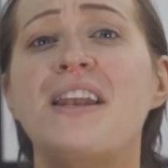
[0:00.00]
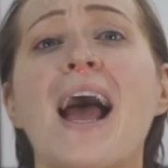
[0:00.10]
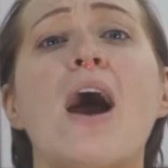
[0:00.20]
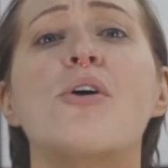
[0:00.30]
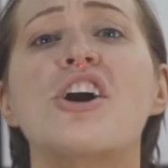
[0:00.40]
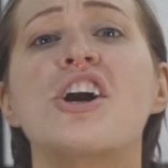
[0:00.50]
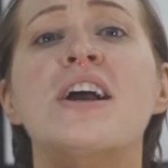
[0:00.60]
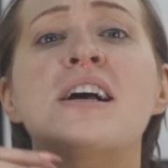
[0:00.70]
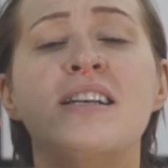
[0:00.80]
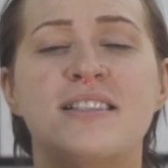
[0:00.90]
An
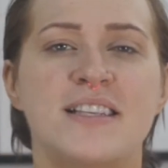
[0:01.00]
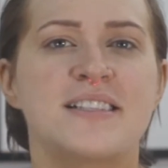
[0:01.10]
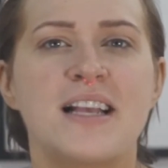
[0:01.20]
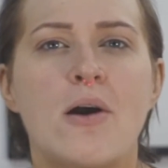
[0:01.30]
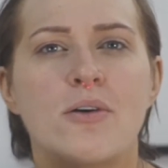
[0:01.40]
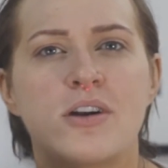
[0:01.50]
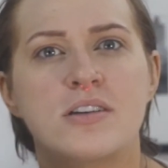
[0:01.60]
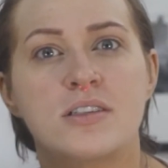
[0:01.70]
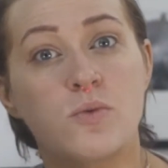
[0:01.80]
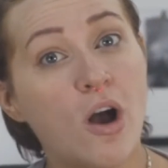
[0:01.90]
hour, six
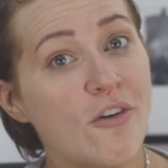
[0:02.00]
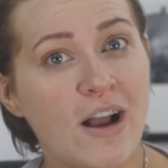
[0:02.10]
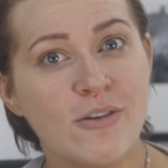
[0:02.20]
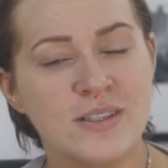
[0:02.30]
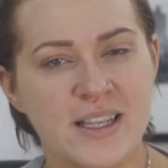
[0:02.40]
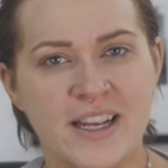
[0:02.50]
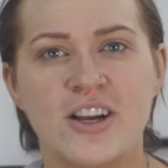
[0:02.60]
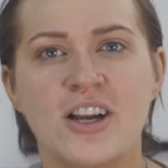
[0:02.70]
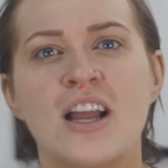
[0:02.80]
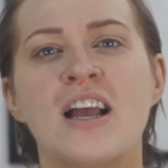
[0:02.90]
hours, 12 hours
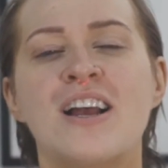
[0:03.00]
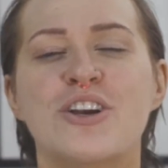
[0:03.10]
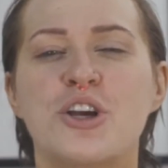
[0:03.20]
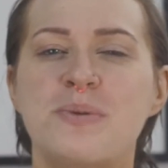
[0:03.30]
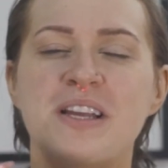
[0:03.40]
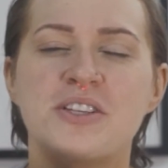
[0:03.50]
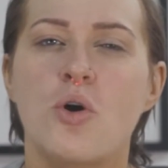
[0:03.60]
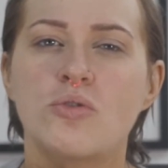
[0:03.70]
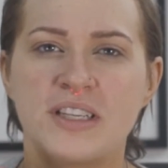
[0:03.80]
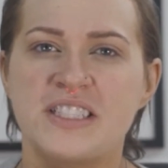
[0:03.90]
later, could be a
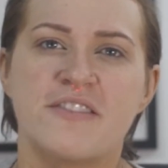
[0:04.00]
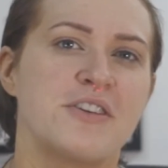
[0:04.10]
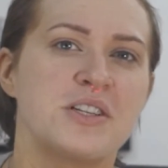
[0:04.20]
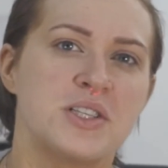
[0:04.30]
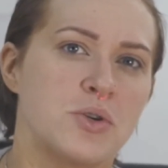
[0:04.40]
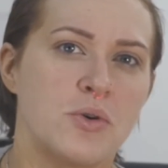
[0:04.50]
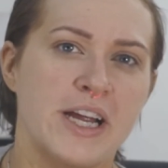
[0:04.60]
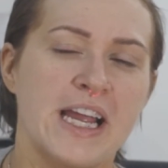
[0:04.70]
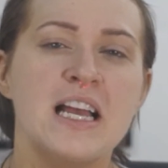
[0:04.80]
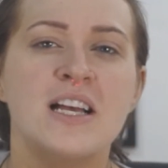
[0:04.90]
totally different story.